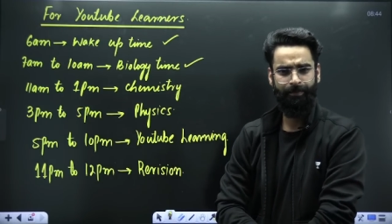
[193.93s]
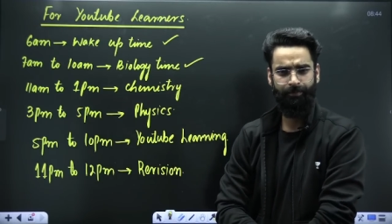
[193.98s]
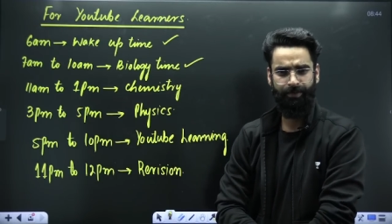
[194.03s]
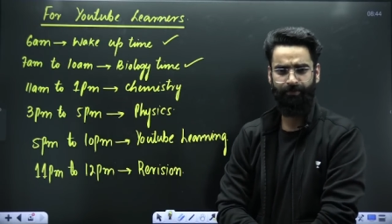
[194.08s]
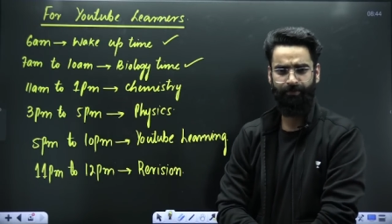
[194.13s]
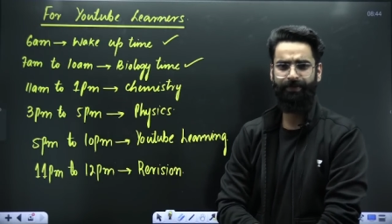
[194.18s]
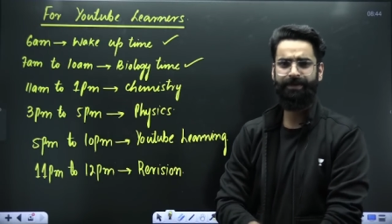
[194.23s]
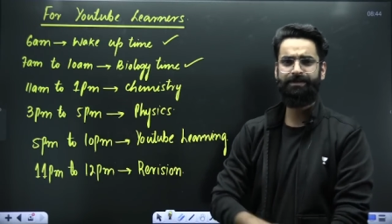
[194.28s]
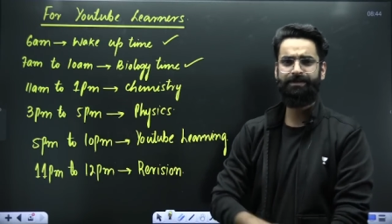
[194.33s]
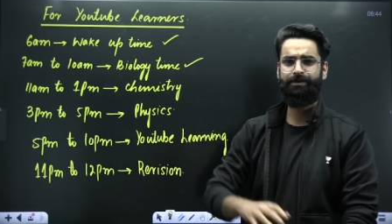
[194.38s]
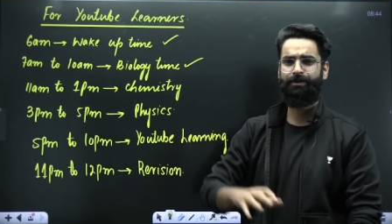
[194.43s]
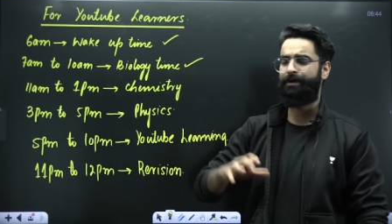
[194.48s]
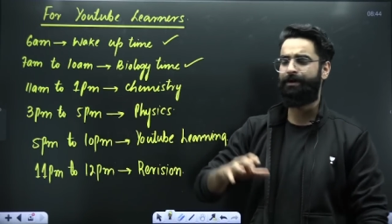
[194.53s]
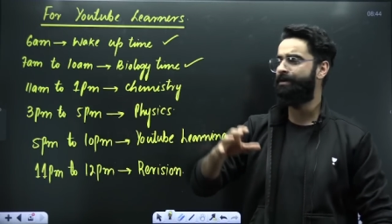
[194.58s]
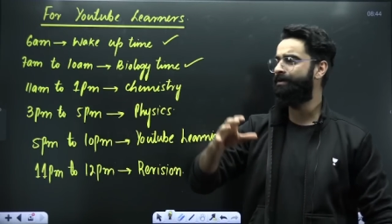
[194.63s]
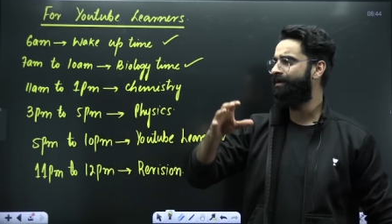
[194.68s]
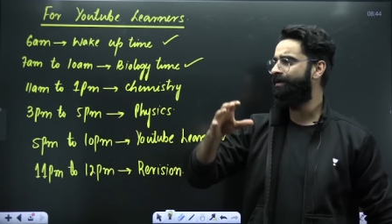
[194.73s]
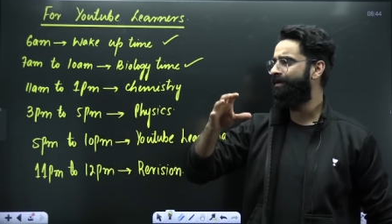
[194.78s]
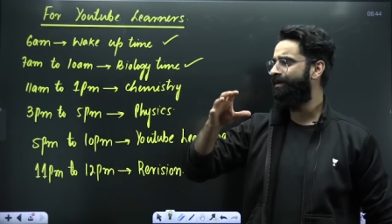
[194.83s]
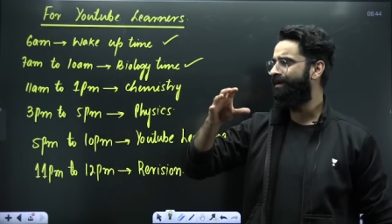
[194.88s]
perfect your
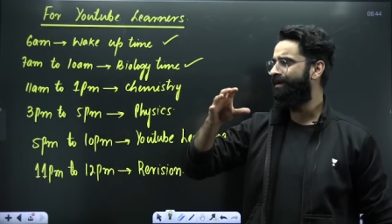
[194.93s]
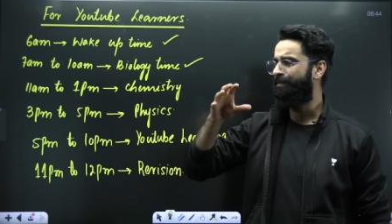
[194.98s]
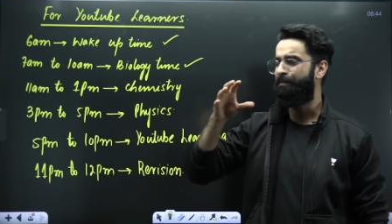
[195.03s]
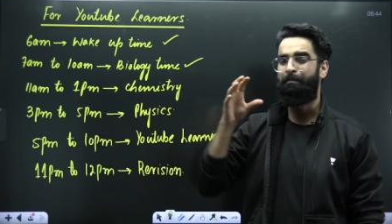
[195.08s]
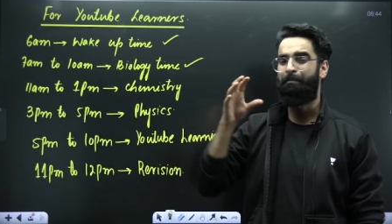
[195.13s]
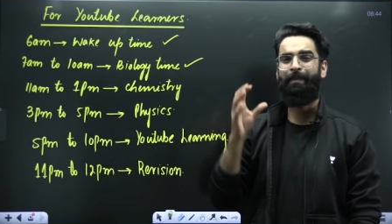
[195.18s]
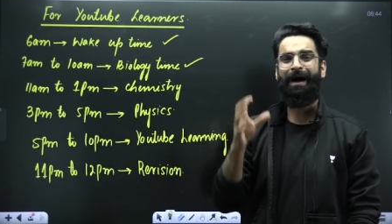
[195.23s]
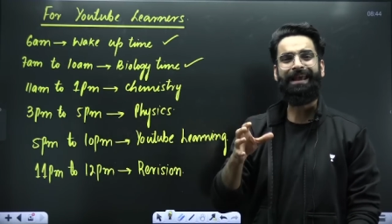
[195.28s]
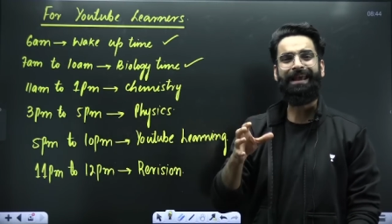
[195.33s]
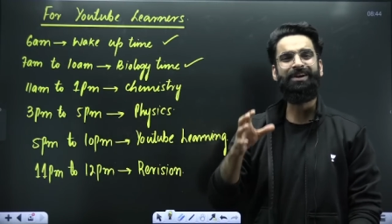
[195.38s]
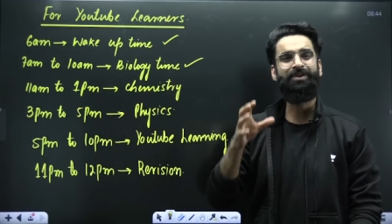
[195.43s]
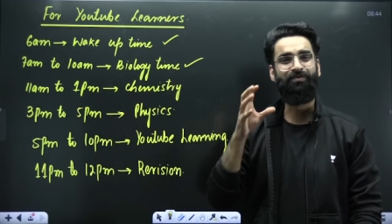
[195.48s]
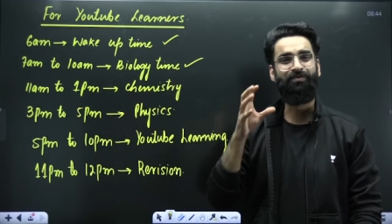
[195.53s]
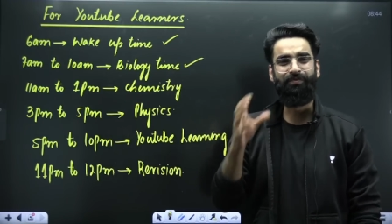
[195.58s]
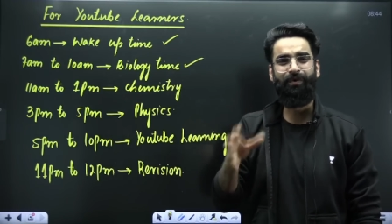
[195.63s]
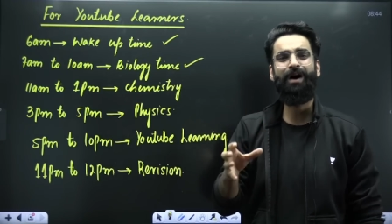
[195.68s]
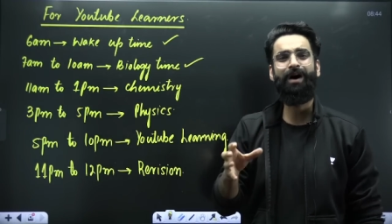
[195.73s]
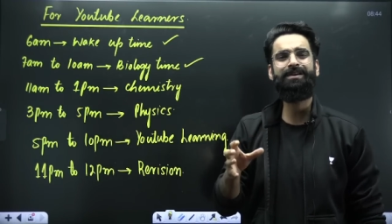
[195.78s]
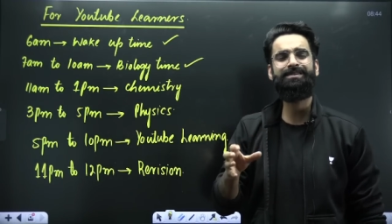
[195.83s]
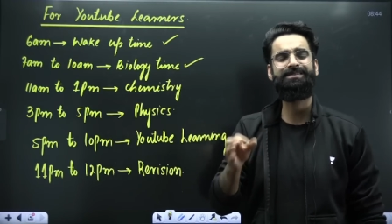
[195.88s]
mind
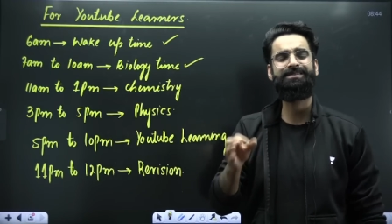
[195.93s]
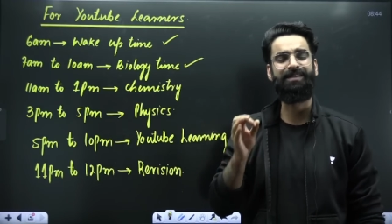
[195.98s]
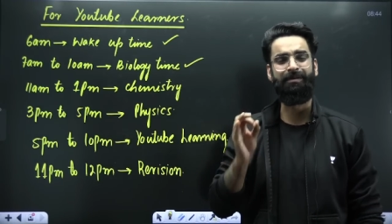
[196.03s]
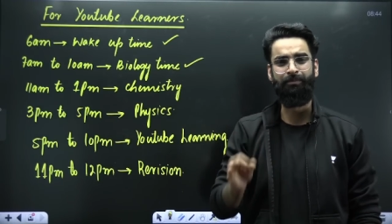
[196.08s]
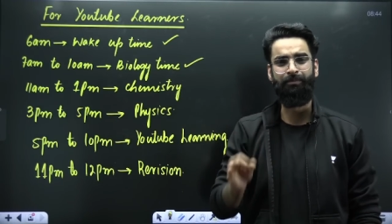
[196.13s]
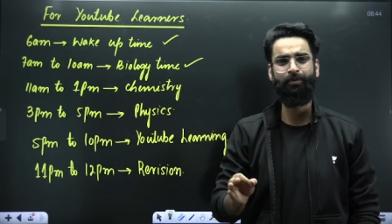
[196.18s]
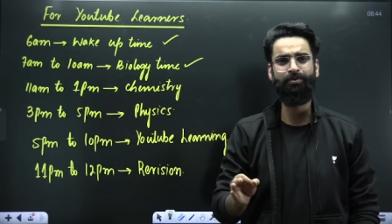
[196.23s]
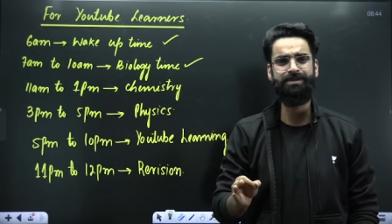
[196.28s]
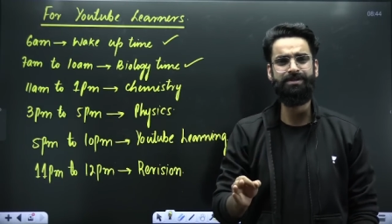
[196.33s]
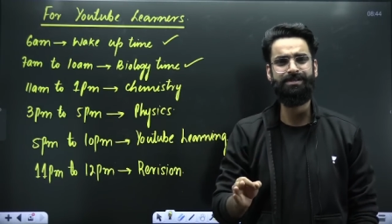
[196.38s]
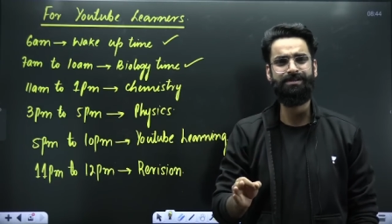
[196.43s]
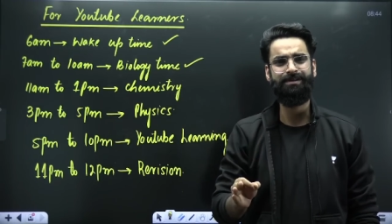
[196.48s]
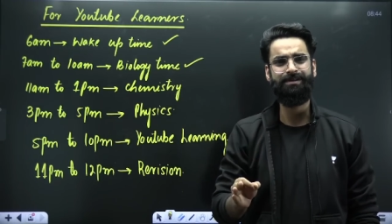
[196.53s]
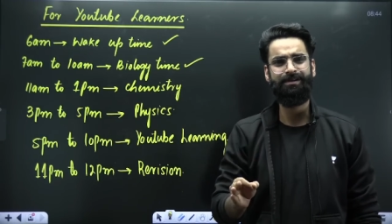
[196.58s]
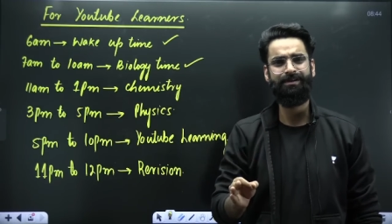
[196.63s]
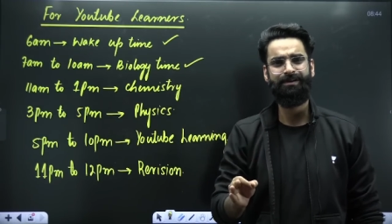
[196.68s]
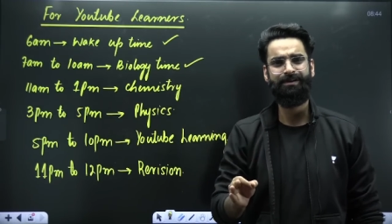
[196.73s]
works the most